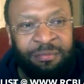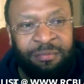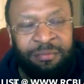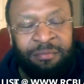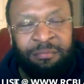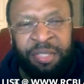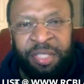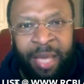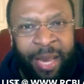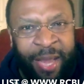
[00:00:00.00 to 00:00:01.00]
But you got to
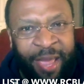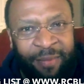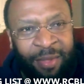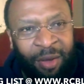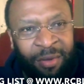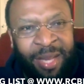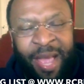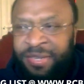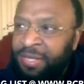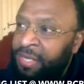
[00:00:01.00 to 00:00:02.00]
have the
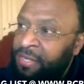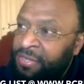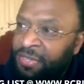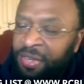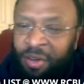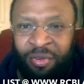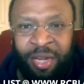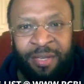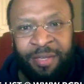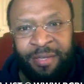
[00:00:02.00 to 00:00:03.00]
audacity to sit on it.
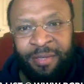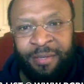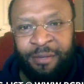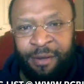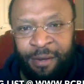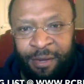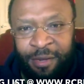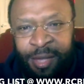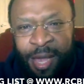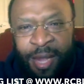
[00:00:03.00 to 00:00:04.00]
You got
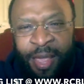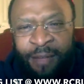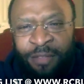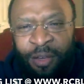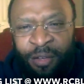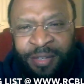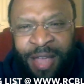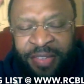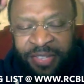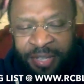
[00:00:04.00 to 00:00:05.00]
to have the
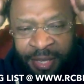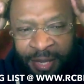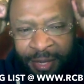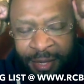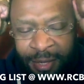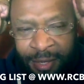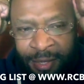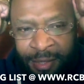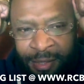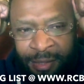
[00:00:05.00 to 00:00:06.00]
audacity
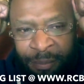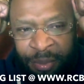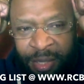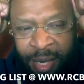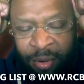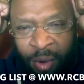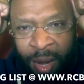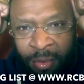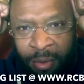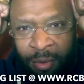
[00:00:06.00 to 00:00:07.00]
to put that crown on.